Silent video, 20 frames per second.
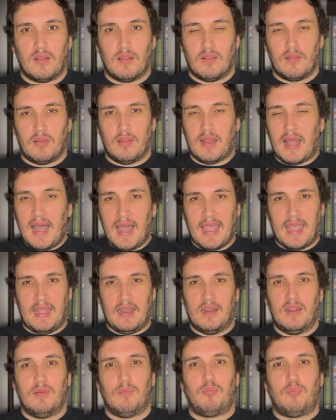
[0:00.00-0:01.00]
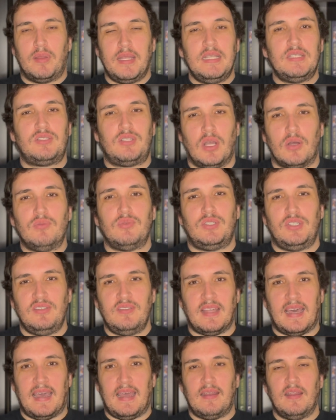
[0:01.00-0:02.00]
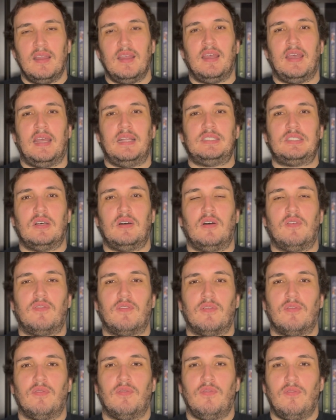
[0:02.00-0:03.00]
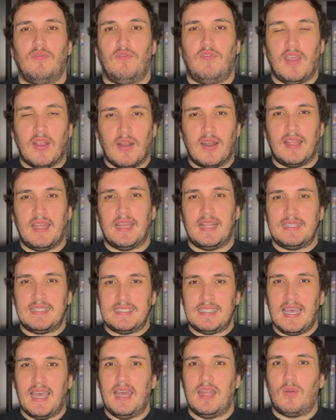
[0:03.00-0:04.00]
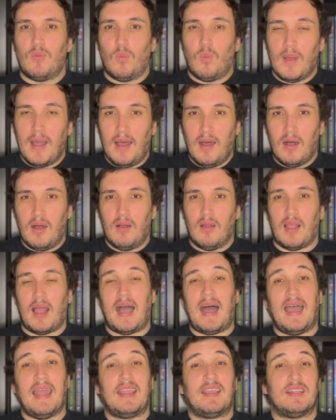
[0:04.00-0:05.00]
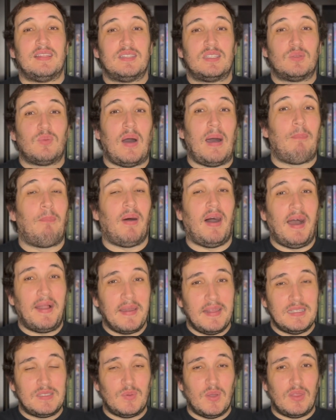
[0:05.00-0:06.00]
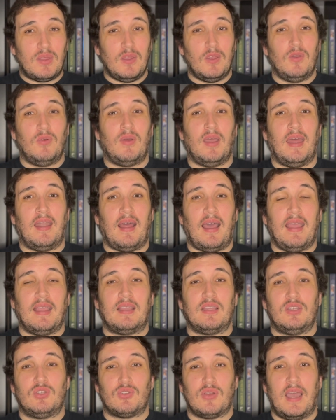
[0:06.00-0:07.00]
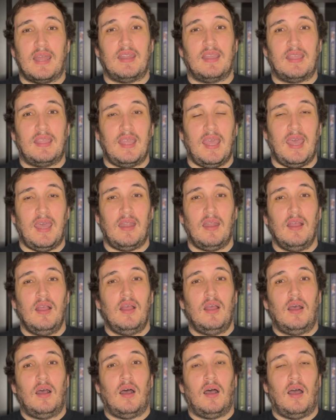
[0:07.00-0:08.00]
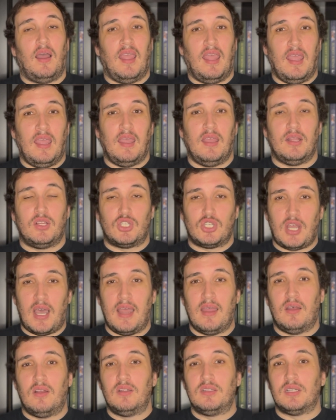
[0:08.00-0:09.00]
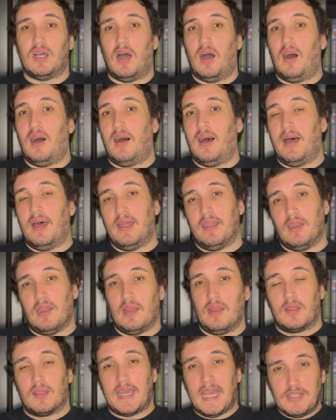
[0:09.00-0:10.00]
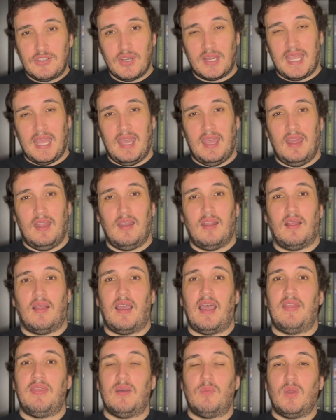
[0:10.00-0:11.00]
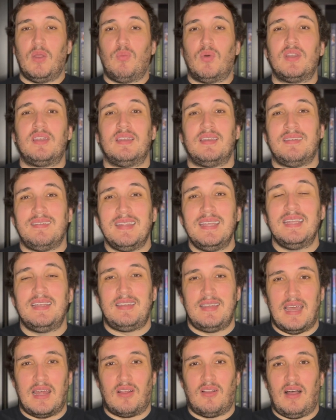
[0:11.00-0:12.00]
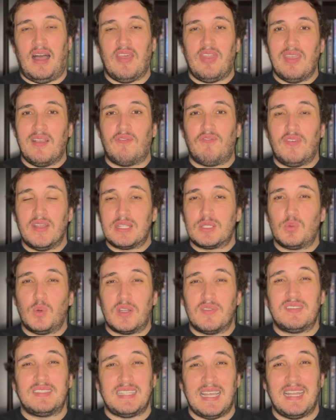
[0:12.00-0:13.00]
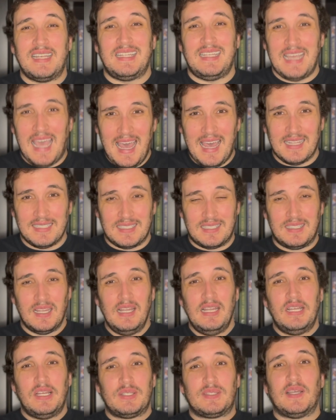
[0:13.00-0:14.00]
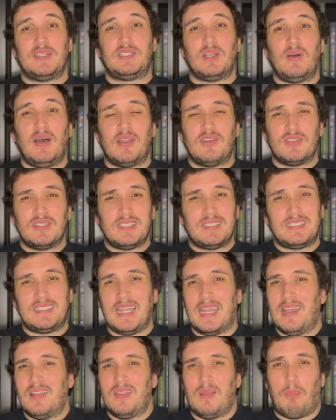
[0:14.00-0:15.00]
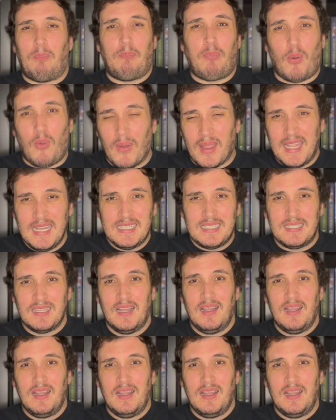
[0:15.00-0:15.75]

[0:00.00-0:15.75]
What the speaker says: line. Please don't do that. And so if Verity had said, well, I can swap bodies with you and I can try to get a child on Kettrikin and then we wouldn't need Nettle, I think Fitz would have said yes. So I don't understand the point